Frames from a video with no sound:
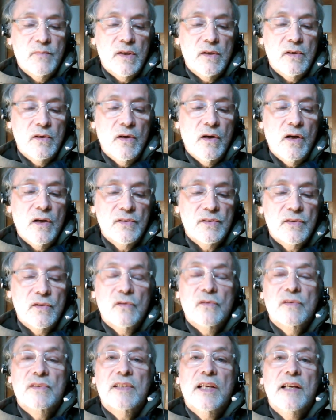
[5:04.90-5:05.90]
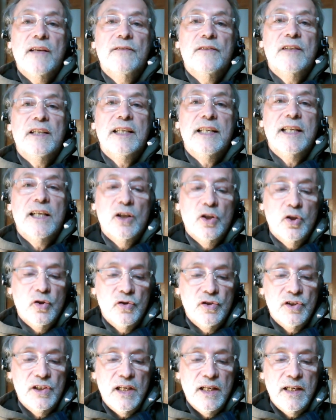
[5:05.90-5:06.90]
but are also safety
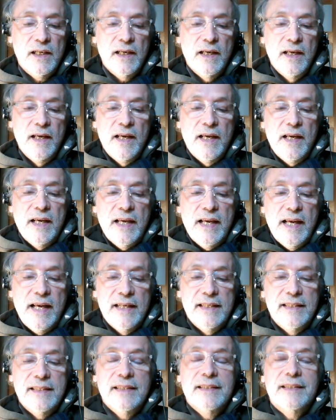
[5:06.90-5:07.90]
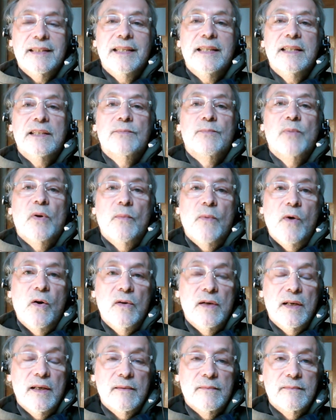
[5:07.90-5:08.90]
illusioning and disease
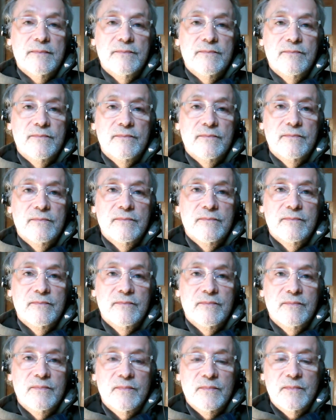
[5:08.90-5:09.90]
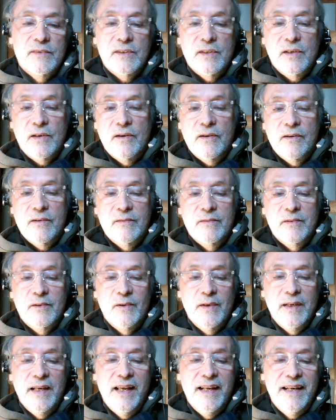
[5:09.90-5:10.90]
promoting. So
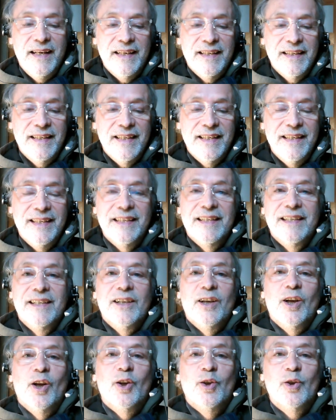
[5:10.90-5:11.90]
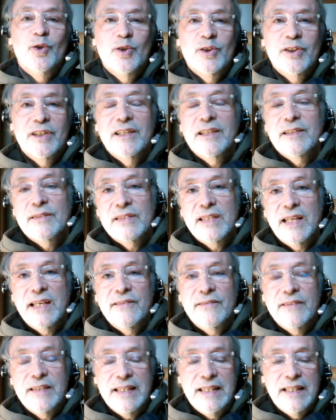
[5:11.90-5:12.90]
creating the illusion of
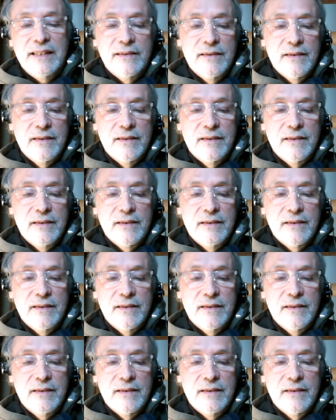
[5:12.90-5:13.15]
safety.